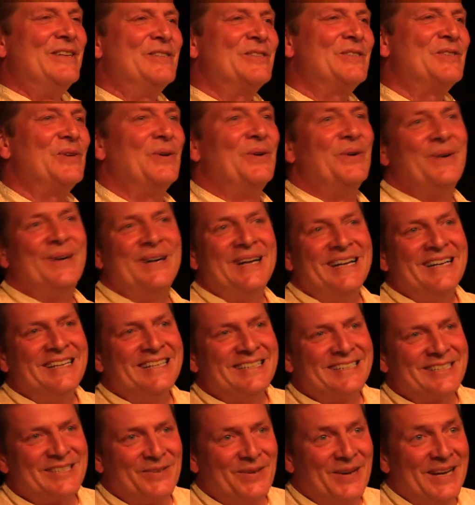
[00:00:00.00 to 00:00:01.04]

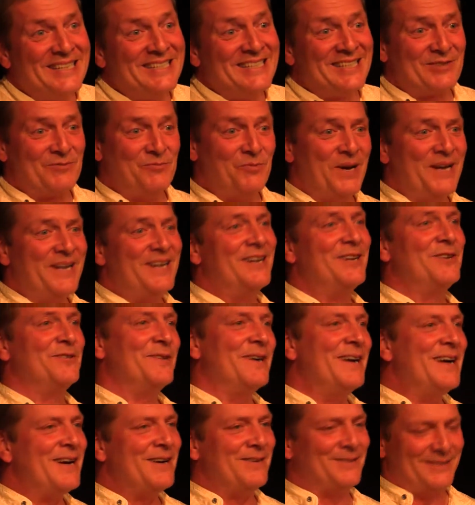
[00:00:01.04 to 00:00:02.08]
So I just waited
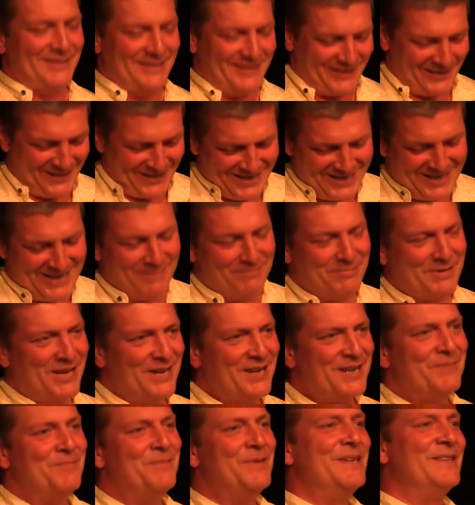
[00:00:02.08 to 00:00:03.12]
around. She kept
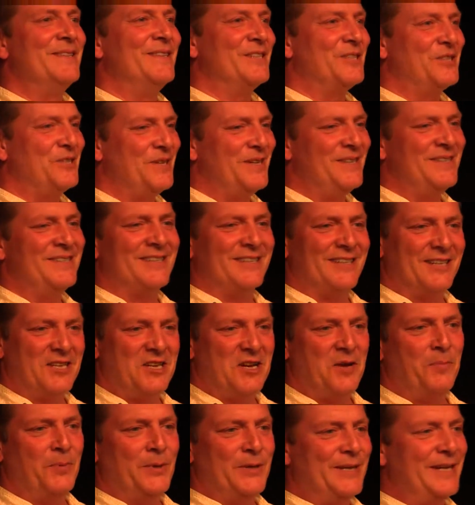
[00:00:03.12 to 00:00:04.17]
kicking me in the shins, and a
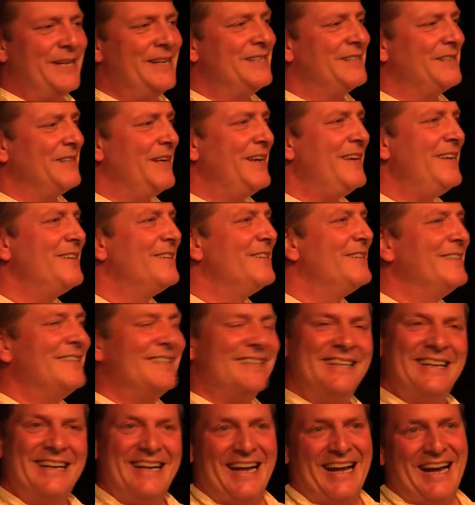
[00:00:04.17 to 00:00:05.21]
couple days
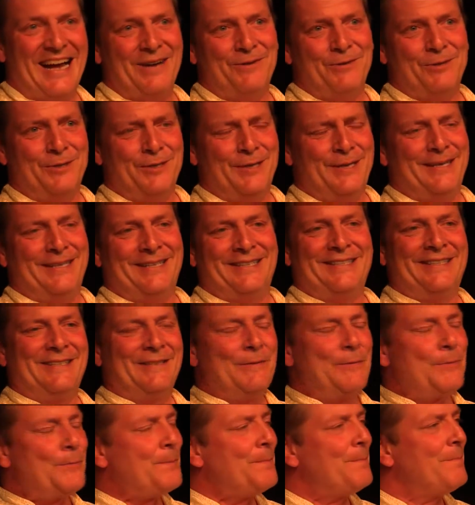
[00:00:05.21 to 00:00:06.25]
later, I was like,
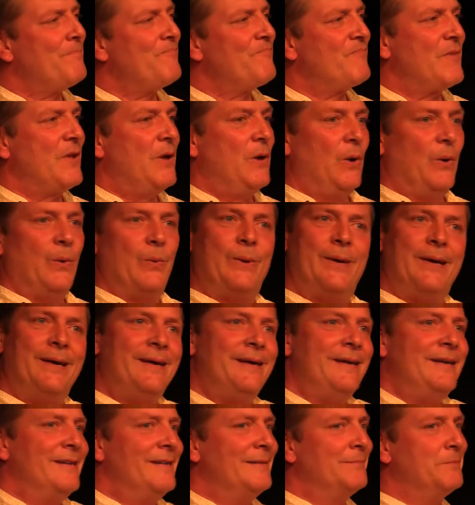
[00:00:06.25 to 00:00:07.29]

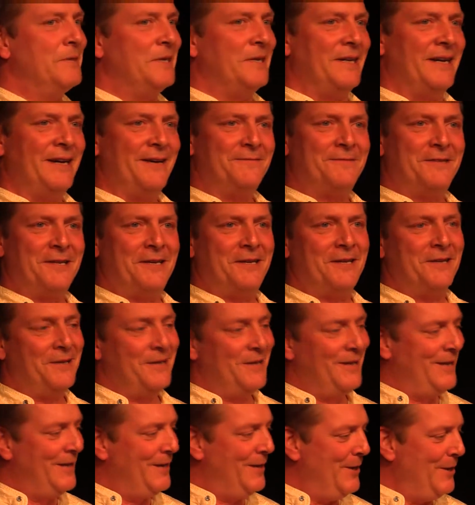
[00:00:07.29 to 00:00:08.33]
okay, I'm gonna have to
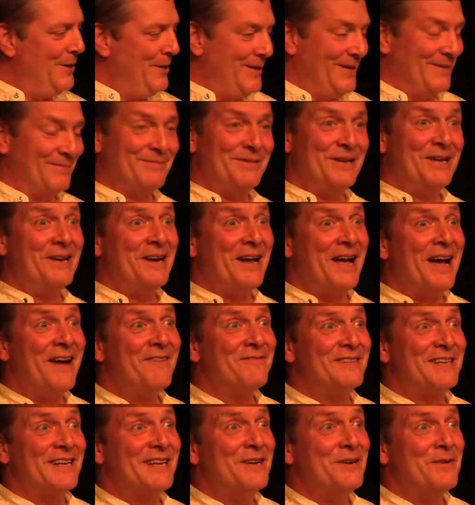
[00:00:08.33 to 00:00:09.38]

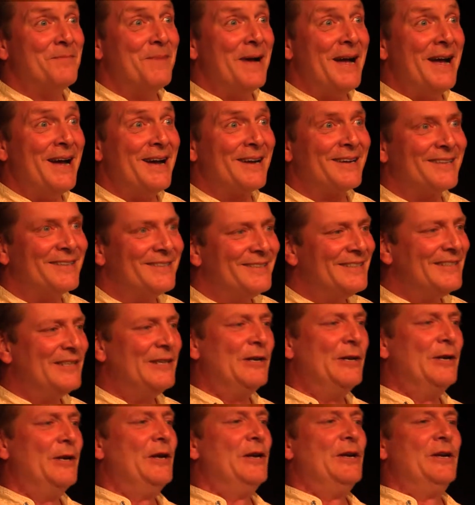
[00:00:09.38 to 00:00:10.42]
hit her
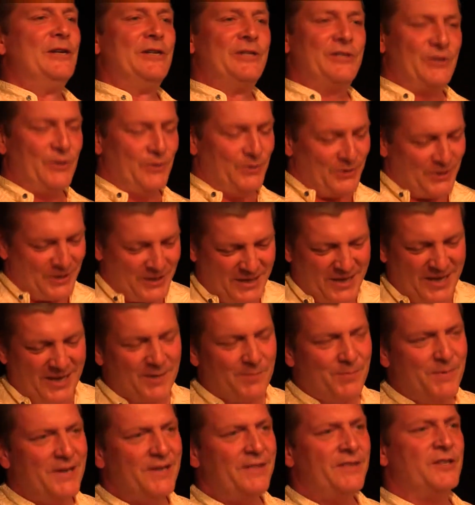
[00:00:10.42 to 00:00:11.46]
back. So she
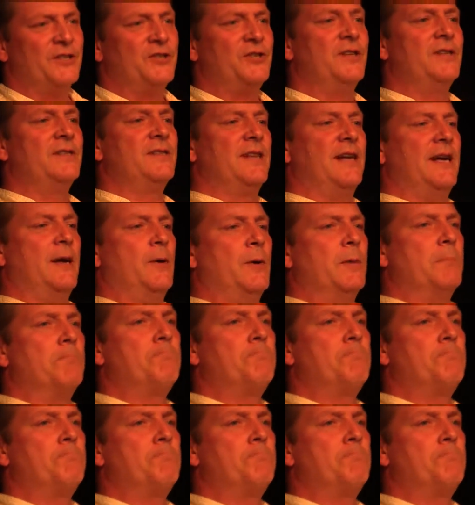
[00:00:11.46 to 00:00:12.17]
kicked me in the shins, and I